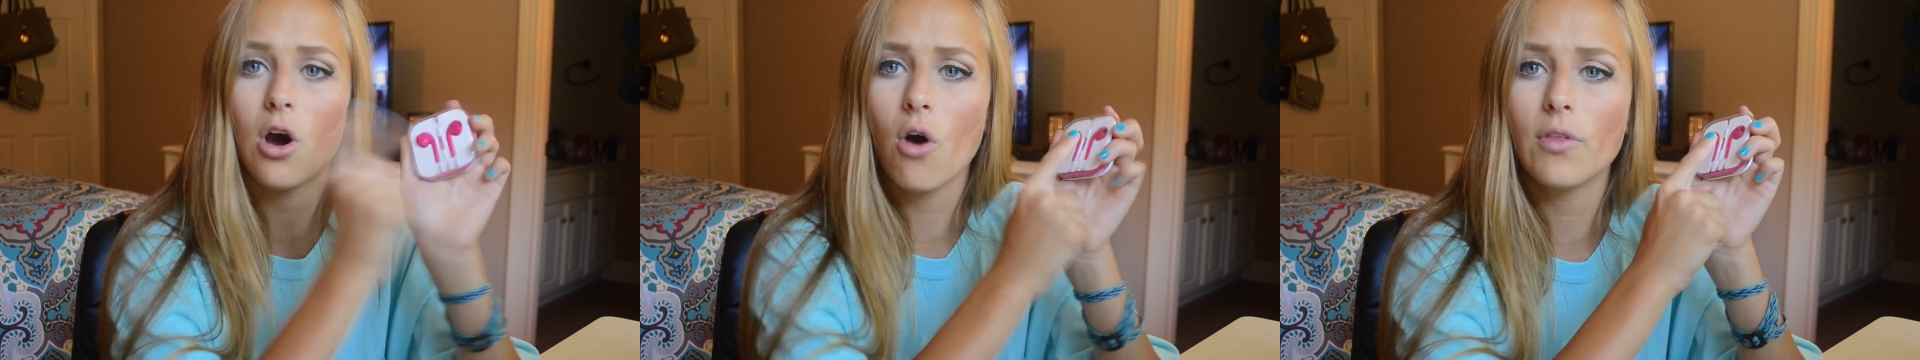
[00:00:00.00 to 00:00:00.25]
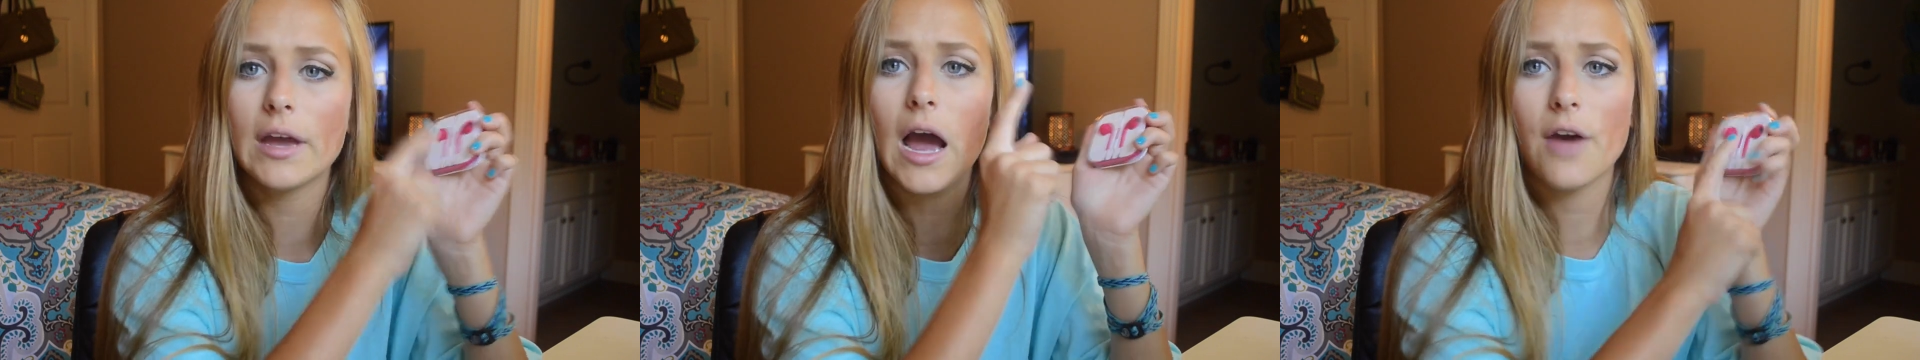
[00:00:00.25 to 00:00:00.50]

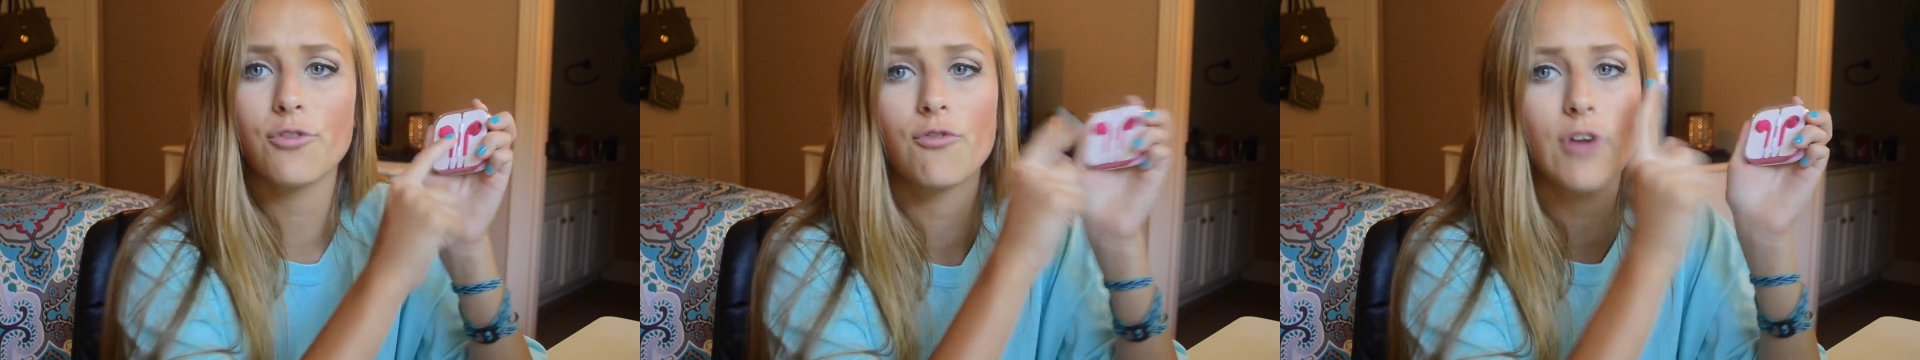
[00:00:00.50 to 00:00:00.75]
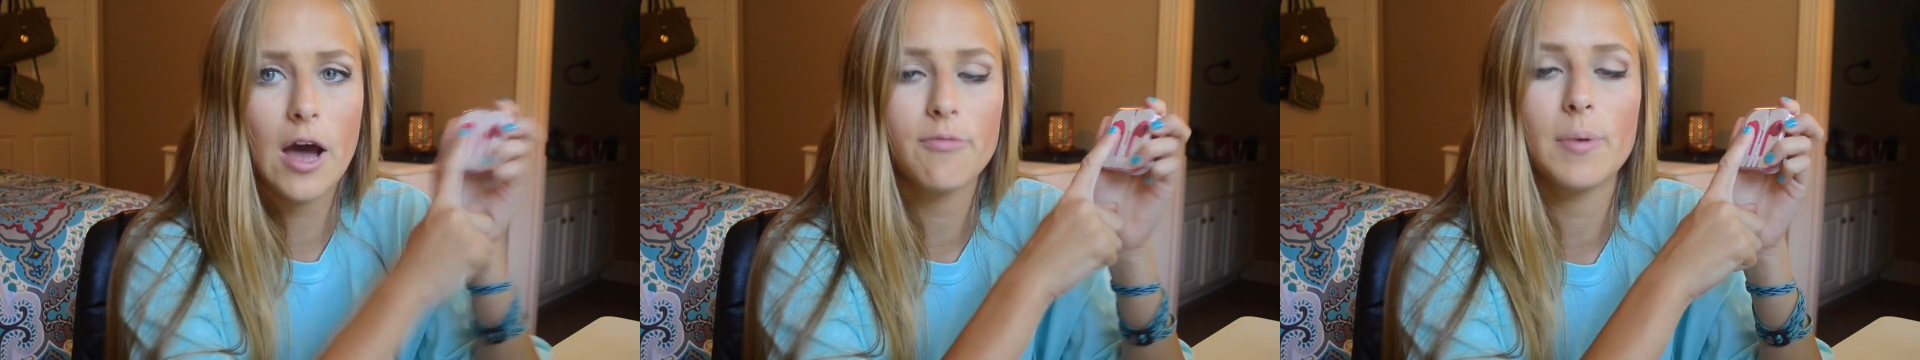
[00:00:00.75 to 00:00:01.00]
only iPhone
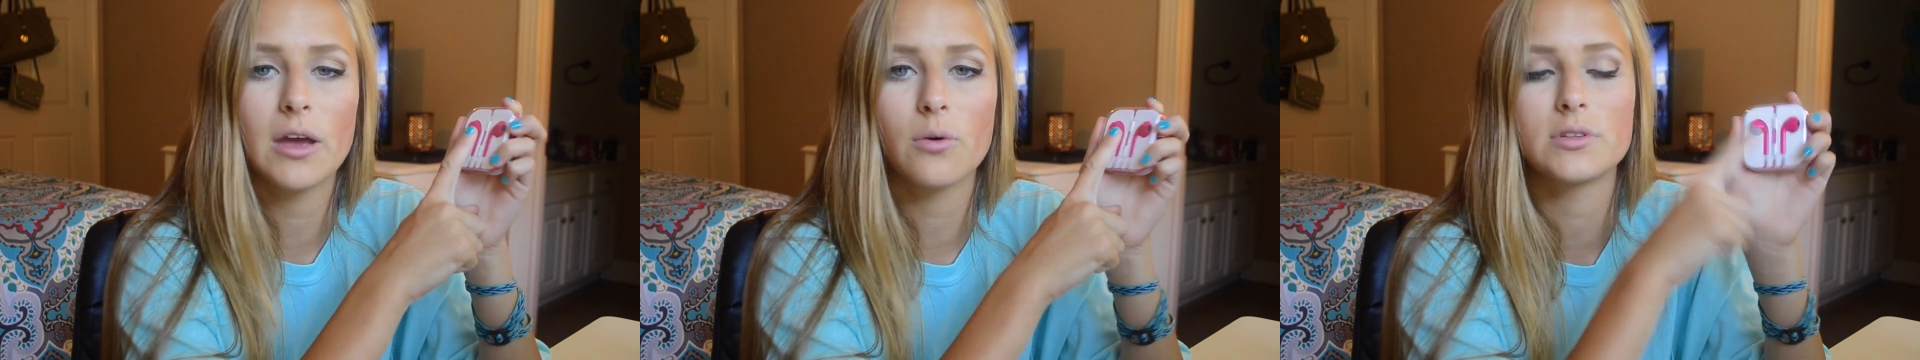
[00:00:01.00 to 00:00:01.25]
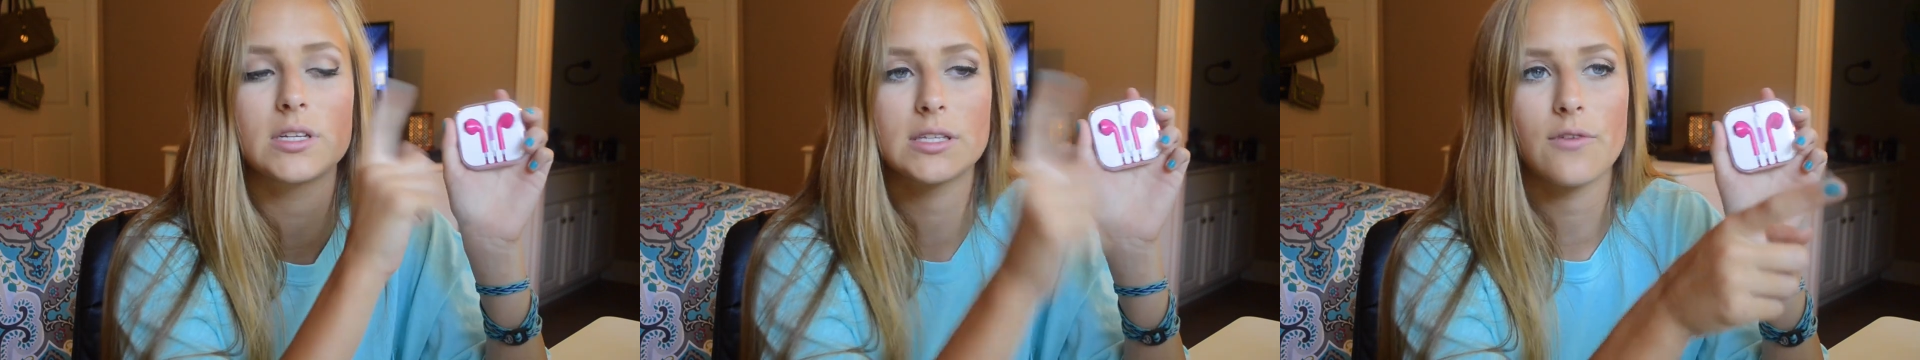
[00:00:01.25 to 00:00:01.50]
5 pink
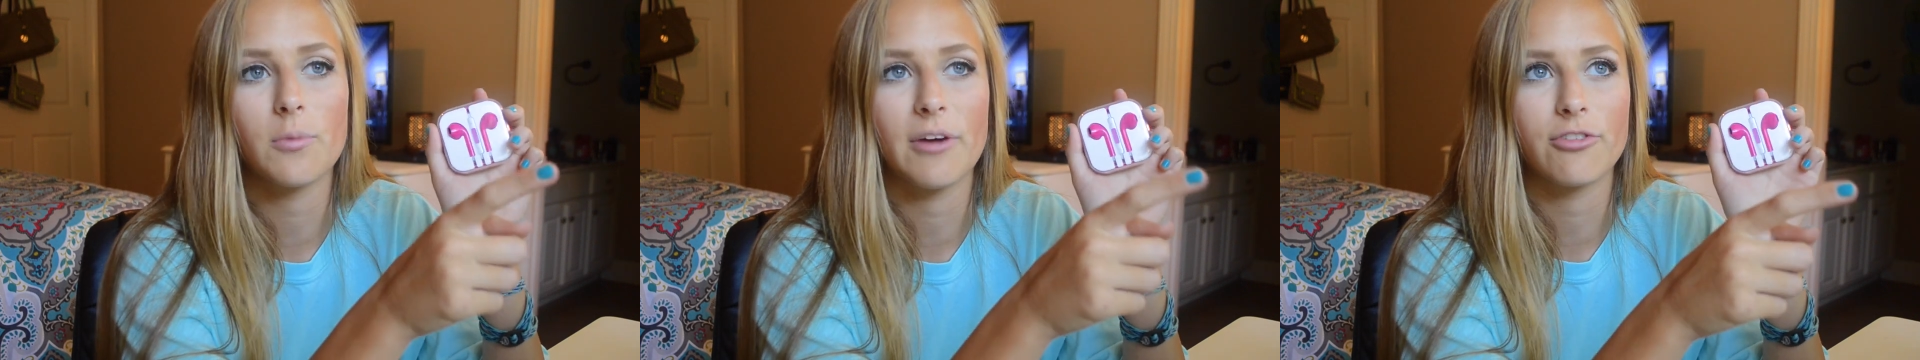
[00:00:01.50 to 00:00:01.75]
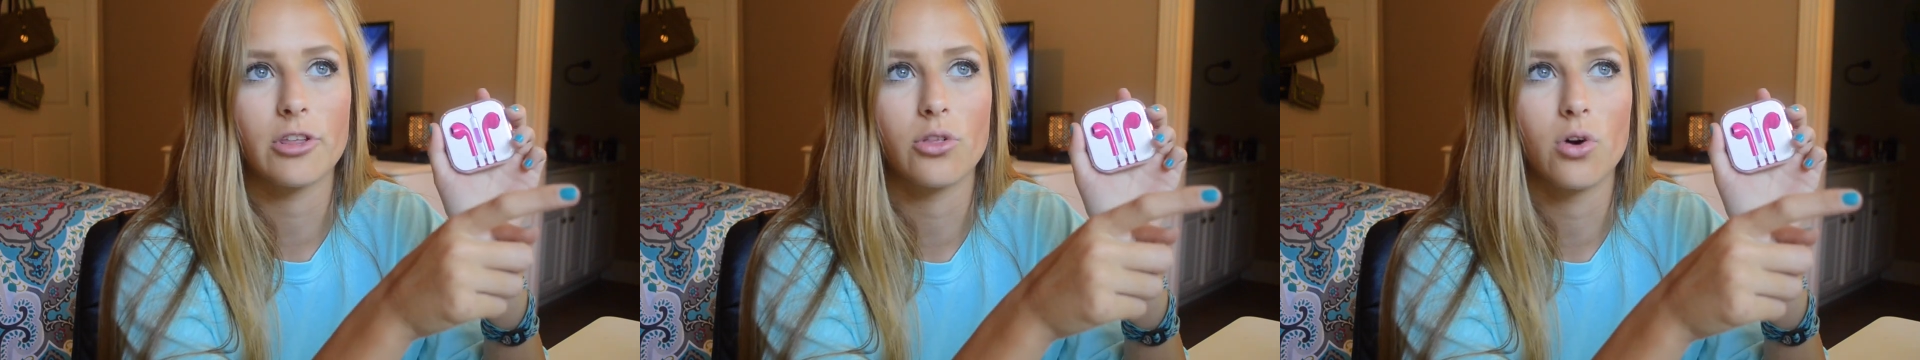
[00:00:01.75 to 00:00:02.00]
ones except for my friend